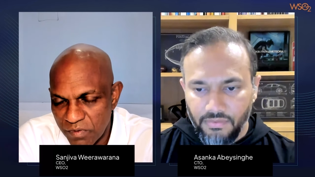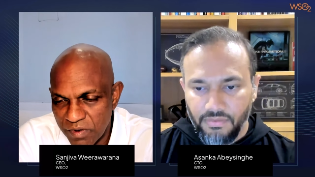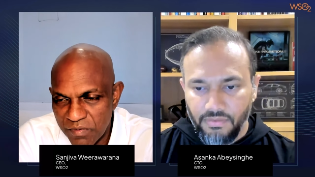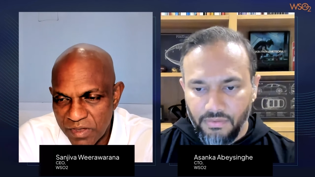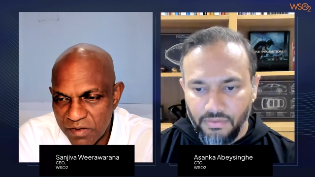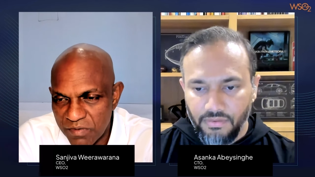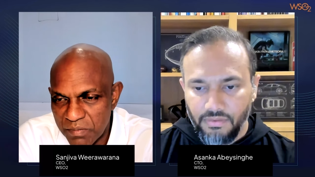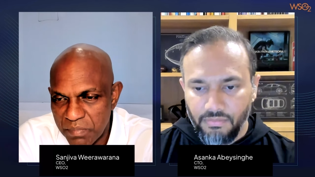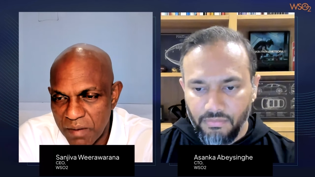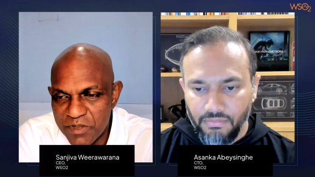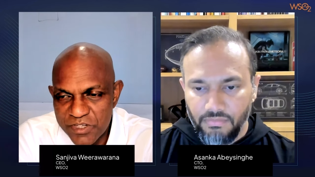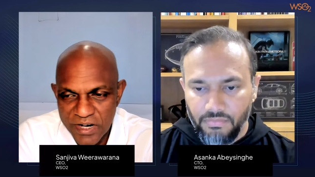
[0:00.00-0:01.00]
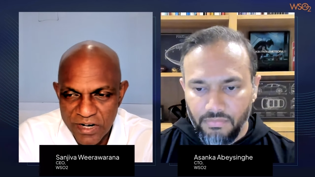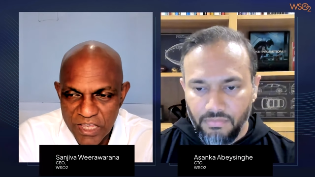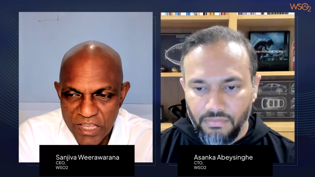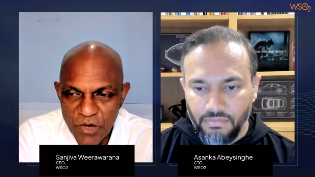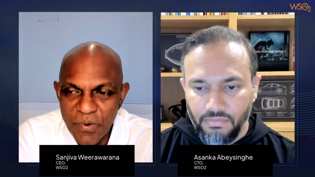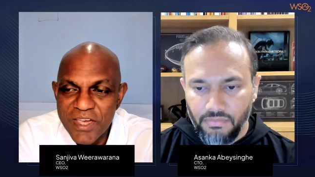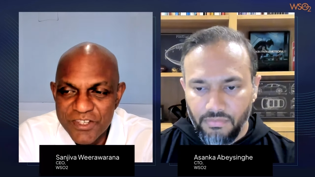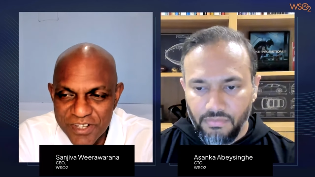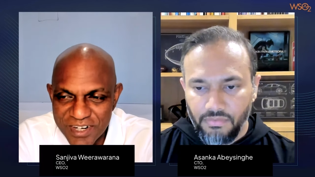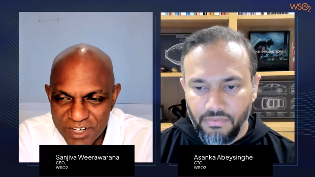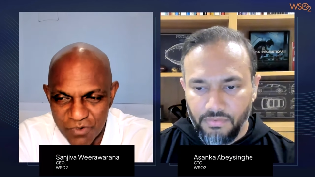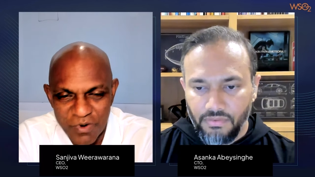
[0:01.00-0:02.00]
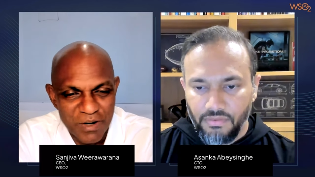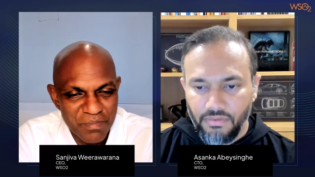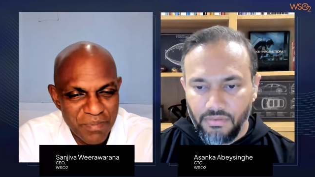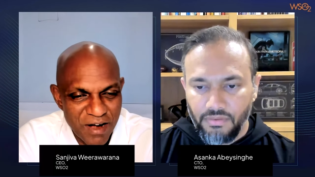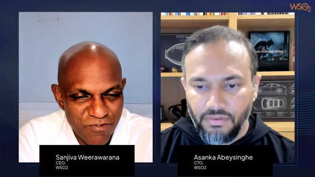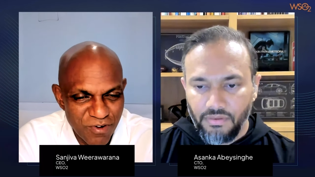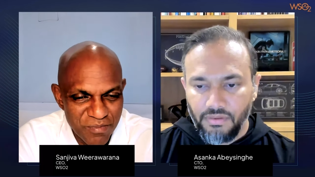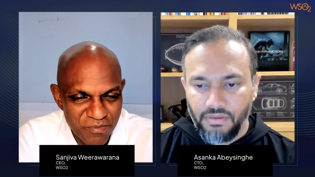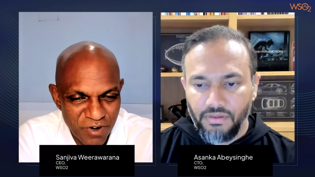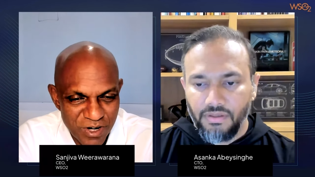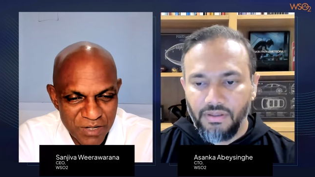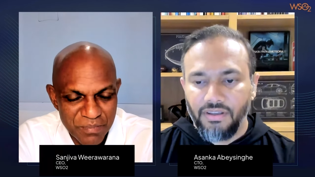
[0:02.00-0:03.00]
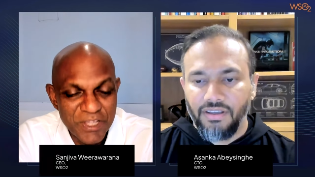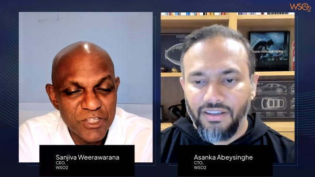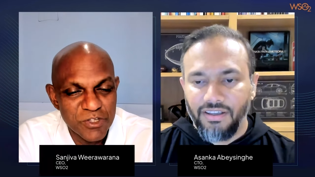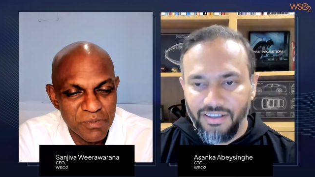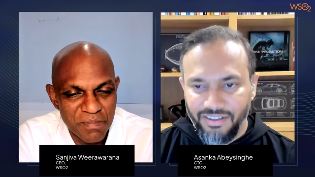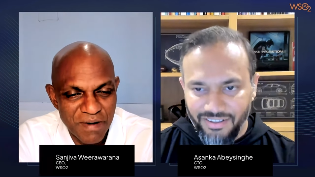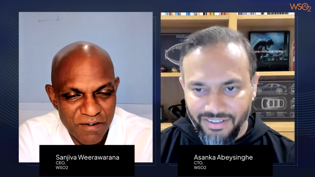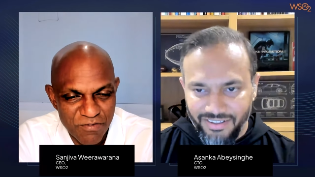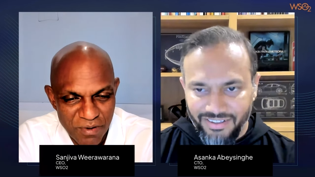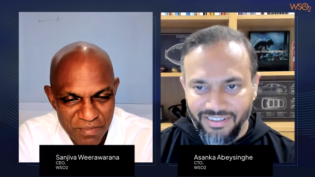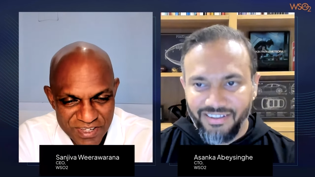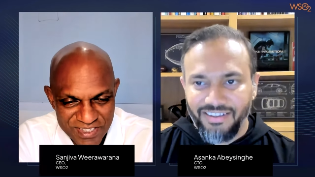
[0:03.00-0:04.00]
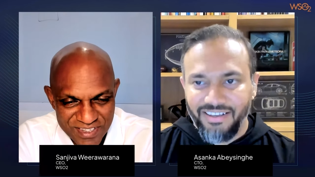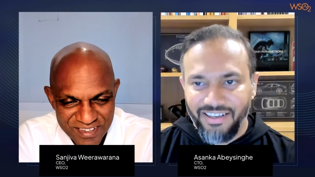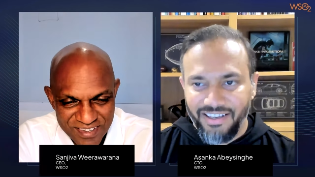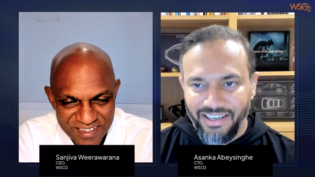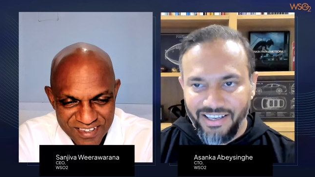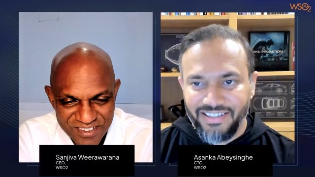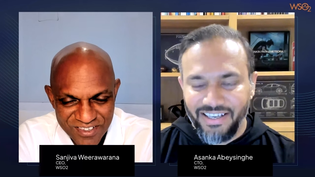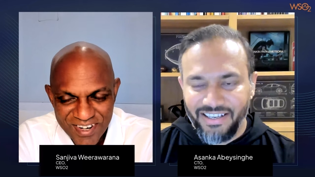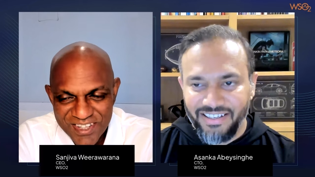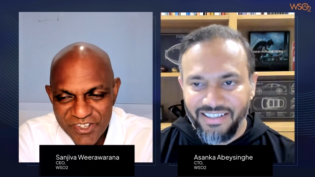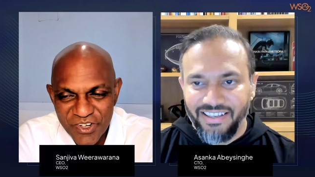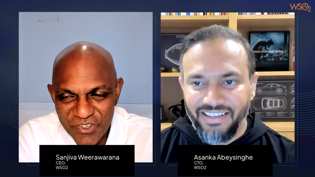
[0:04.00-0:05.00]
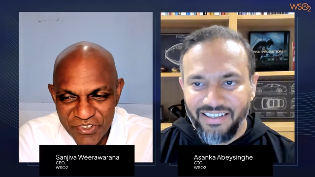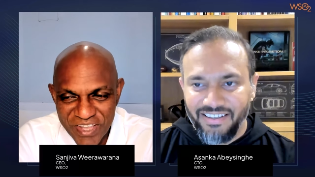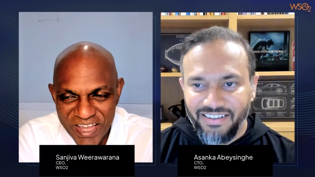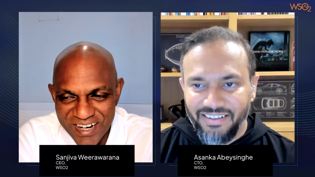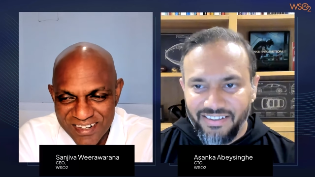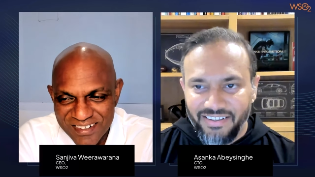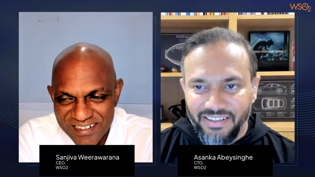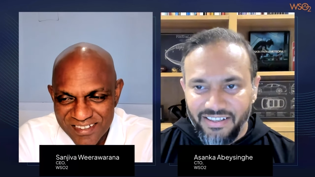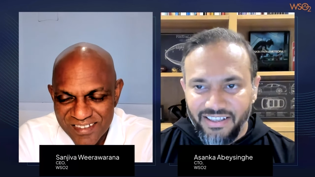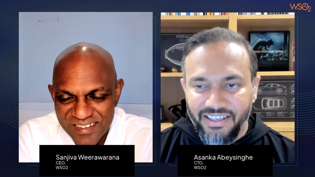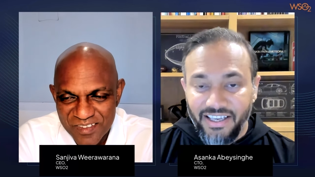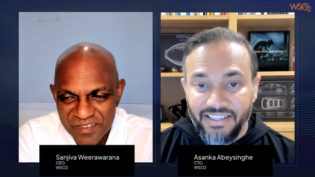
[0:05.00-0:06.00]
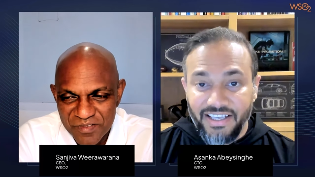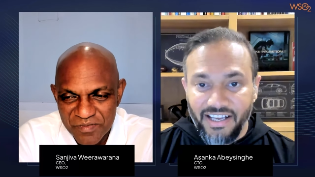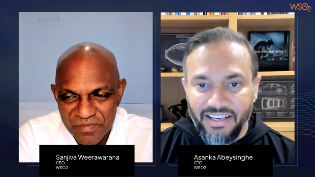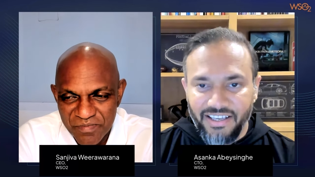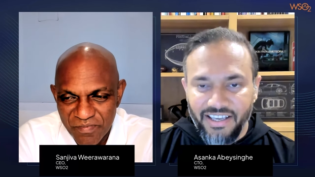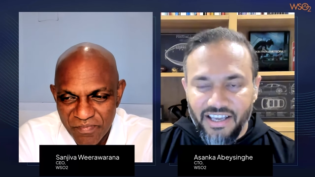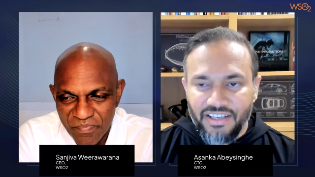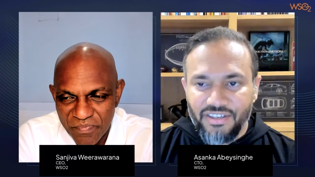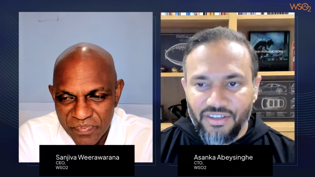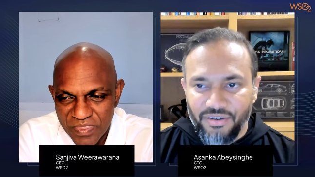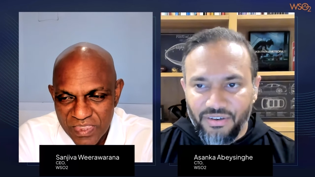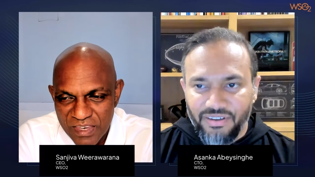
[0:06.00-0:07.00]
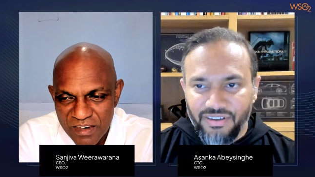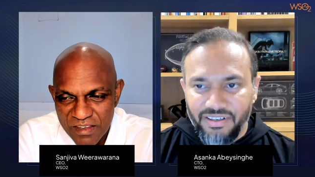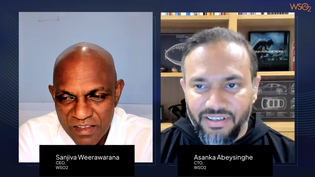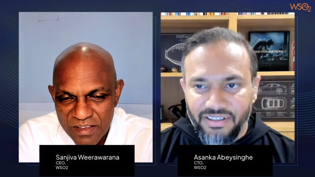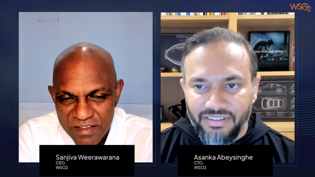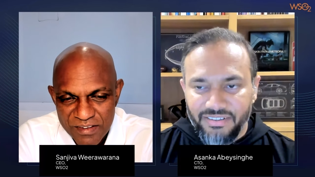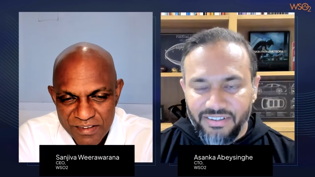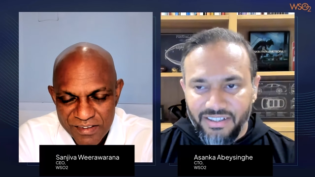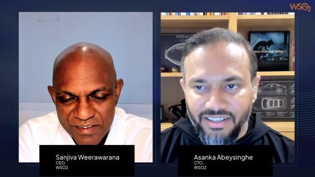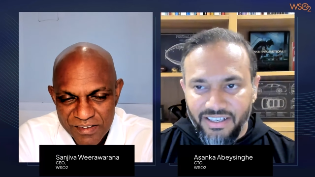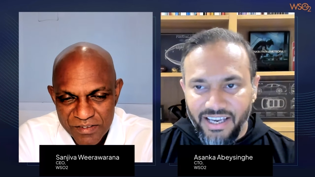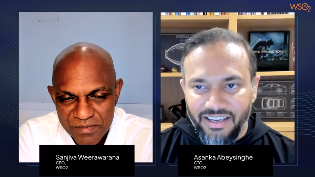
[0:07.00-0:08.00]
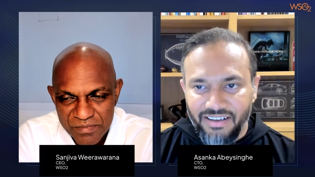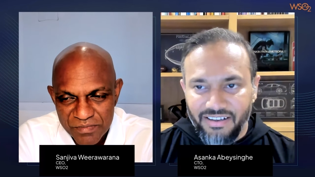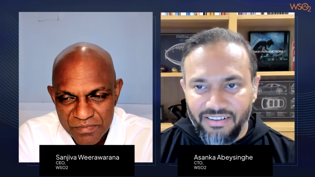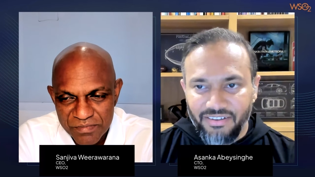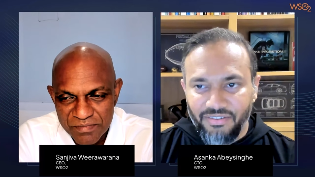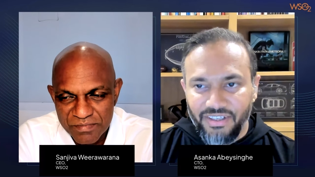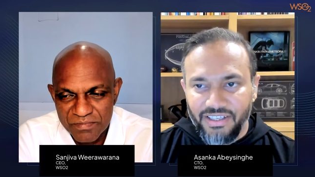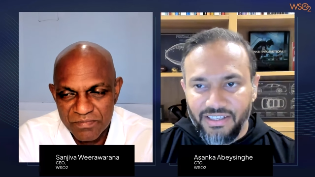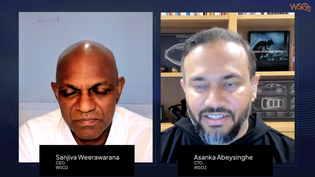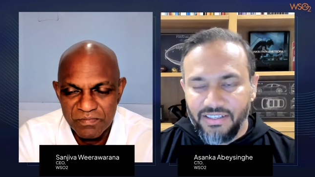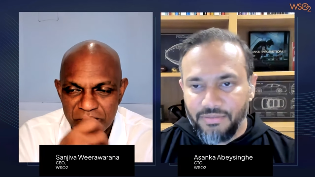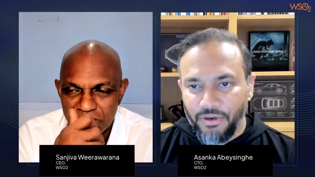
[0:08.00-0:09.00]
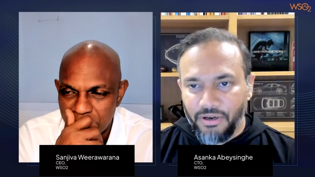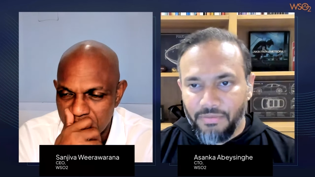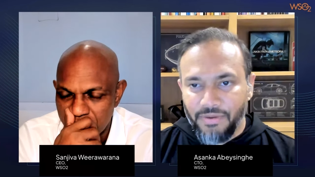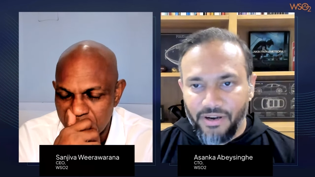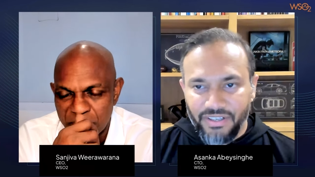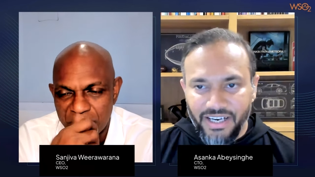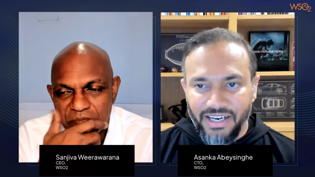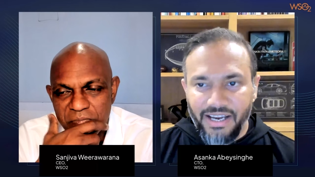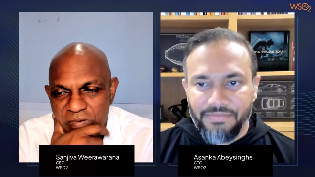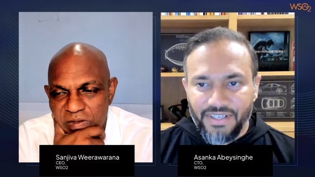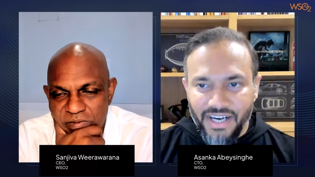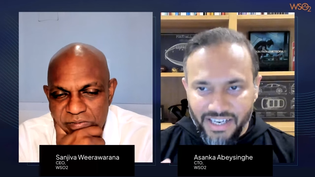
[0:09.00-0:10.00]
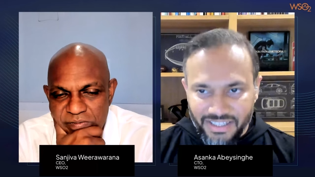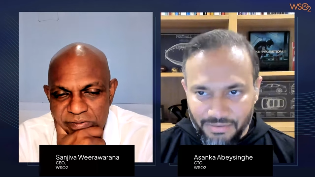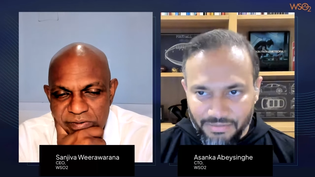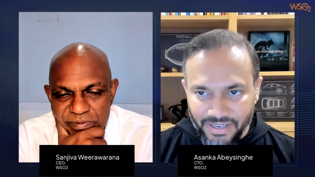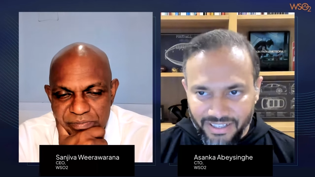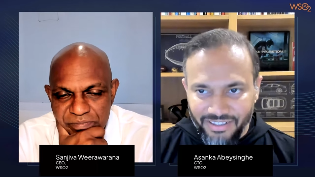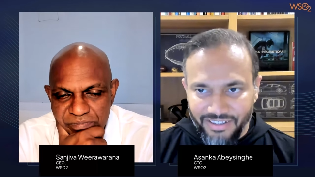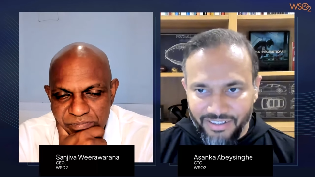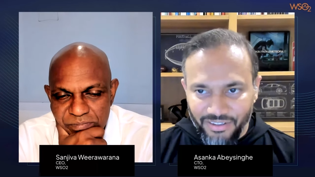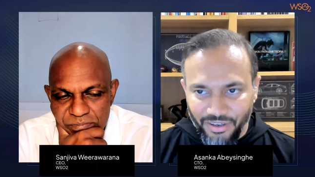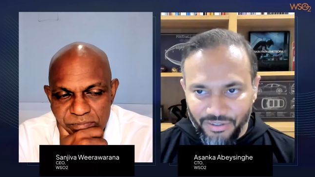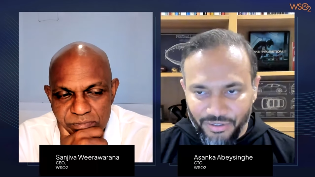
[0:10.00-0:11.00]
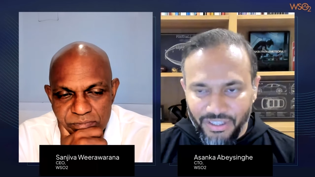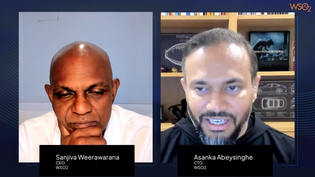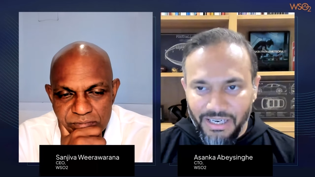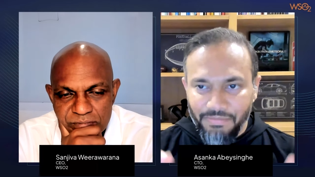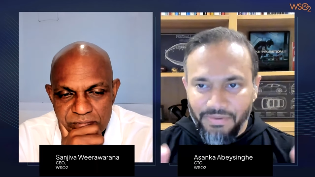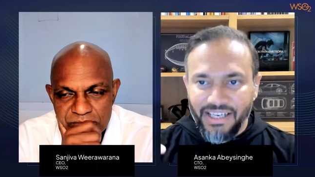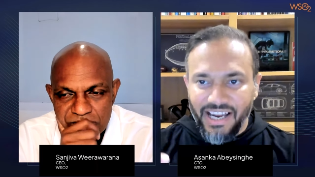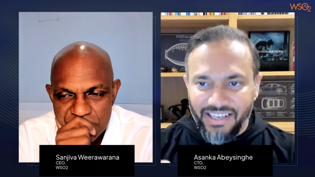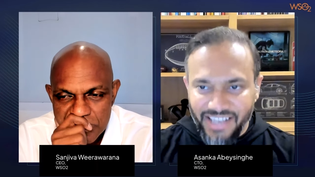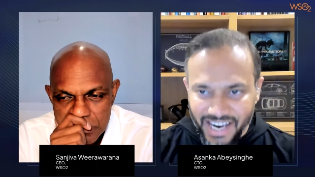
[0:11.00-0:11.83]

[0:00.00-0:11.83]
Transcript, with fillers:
Speaker 1: we, we, we publish an equation into what a platform what it means to be platformless exactly. so let's go through that
Speaker 2: exactly so uh, like we spoke about an abstraction but not to keep it at